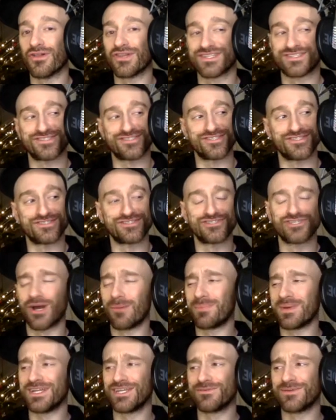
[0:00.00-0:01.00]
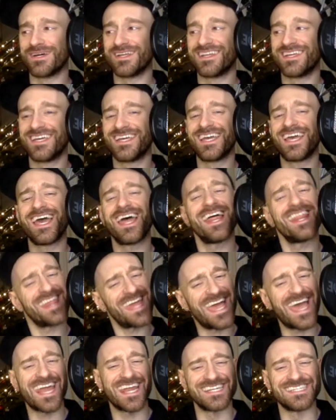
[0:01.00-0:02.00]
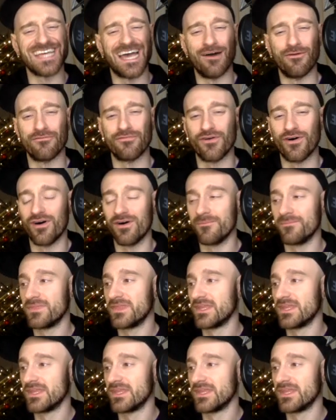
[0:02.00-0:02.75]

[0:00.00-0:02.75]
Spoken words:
Let's just jump into it. They had a downfall.